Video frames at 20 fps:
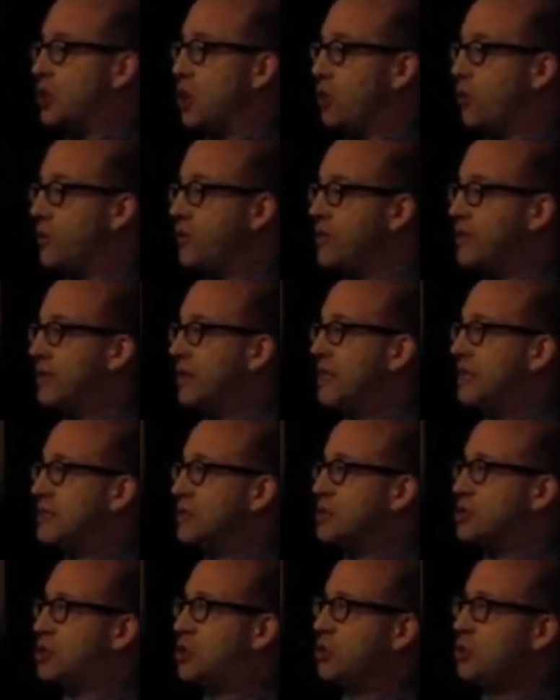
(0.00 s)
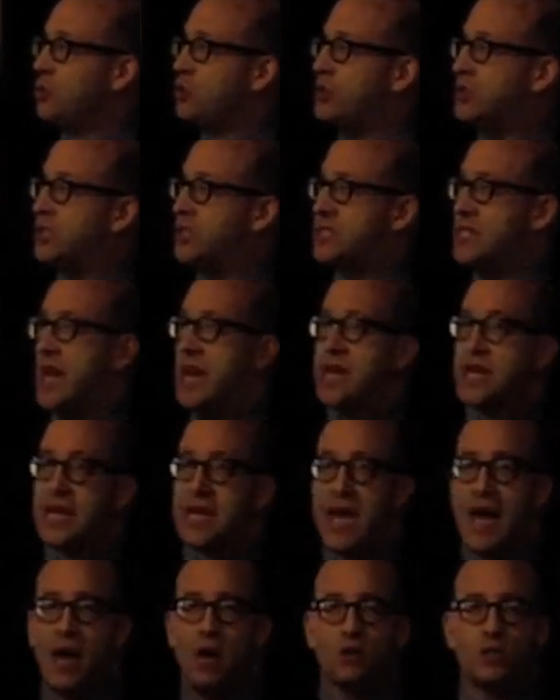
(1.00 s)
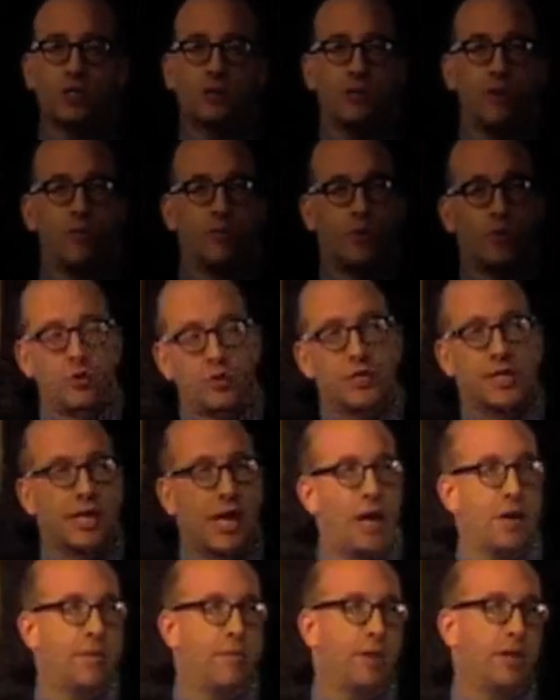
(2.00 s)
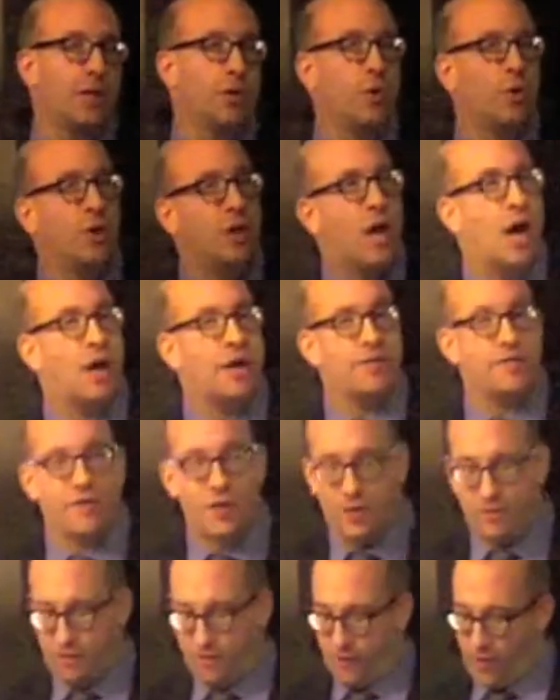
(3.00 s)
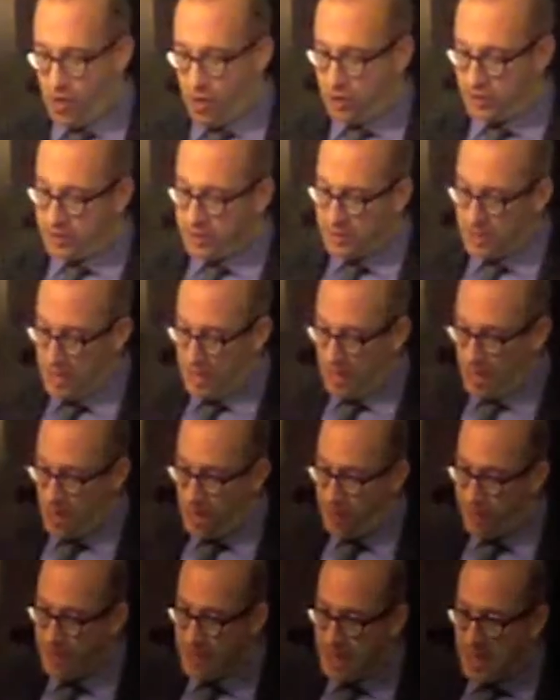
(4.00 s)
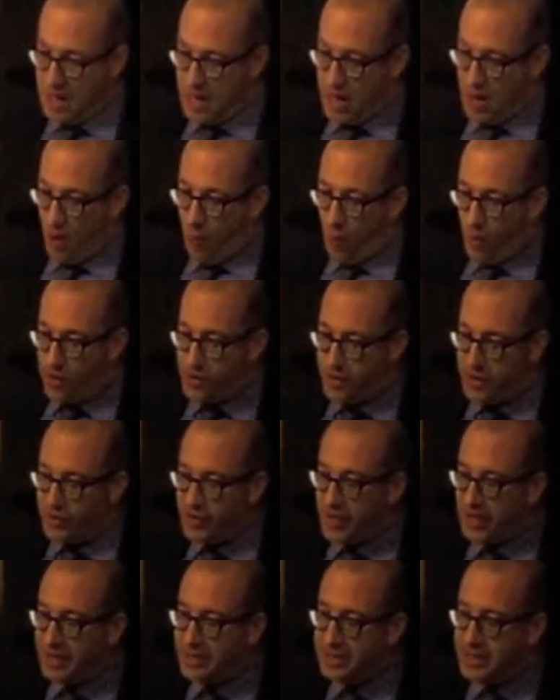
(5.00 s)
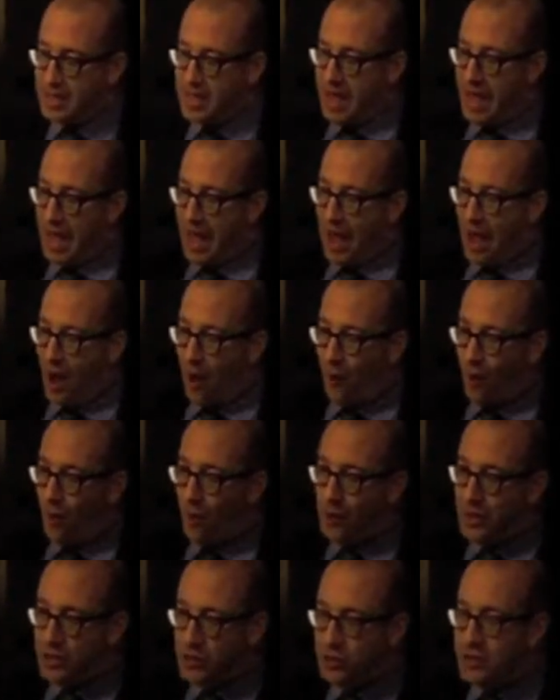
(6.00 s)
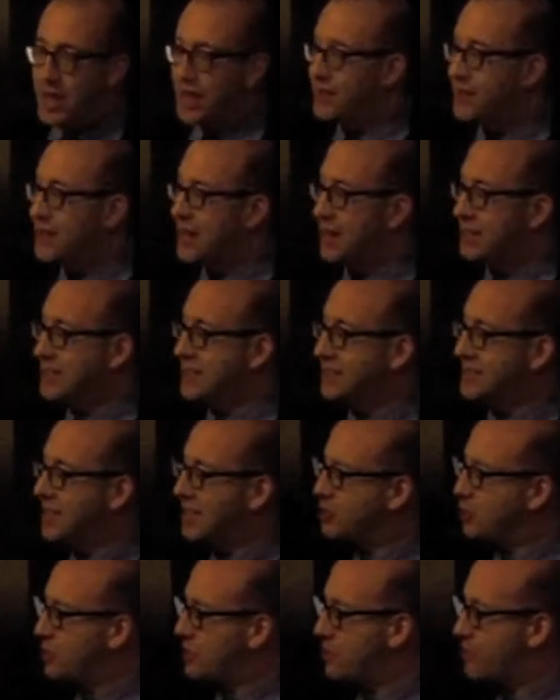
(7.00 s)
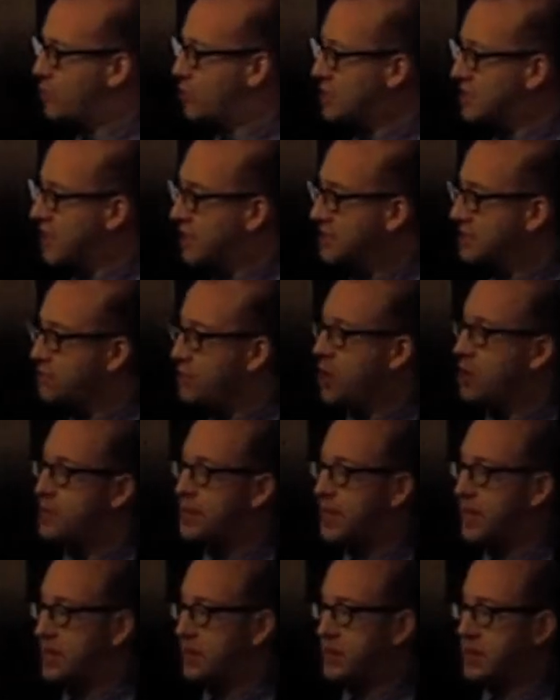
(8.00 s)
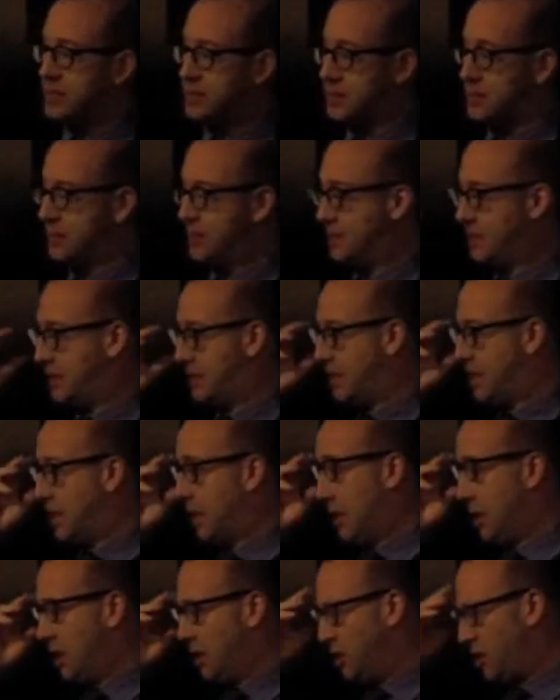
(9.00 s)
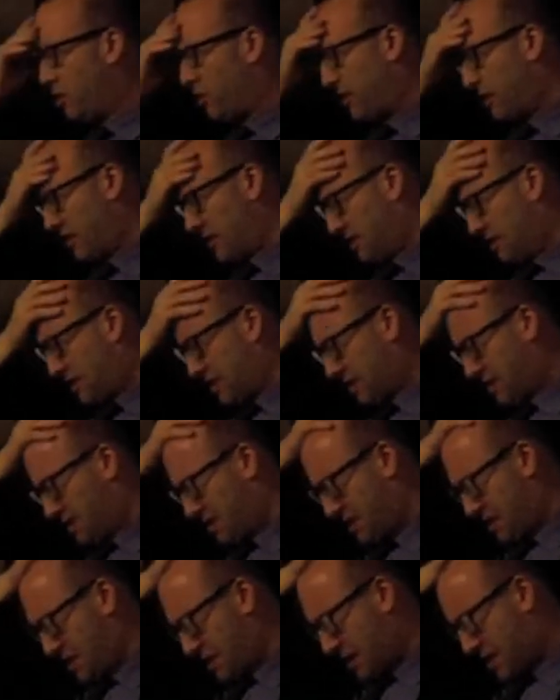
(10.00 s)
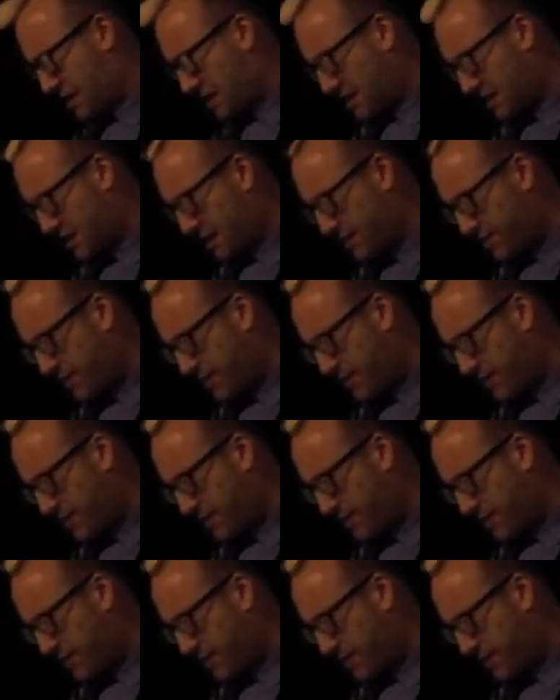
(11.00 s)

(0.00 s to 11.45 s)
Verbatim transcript: So do state accounts produce accountability? Well, not if they're false. Um, one of the things, what we do get in the 19th century, the precise moment, I think, since it's the, you know, the, the, the uh,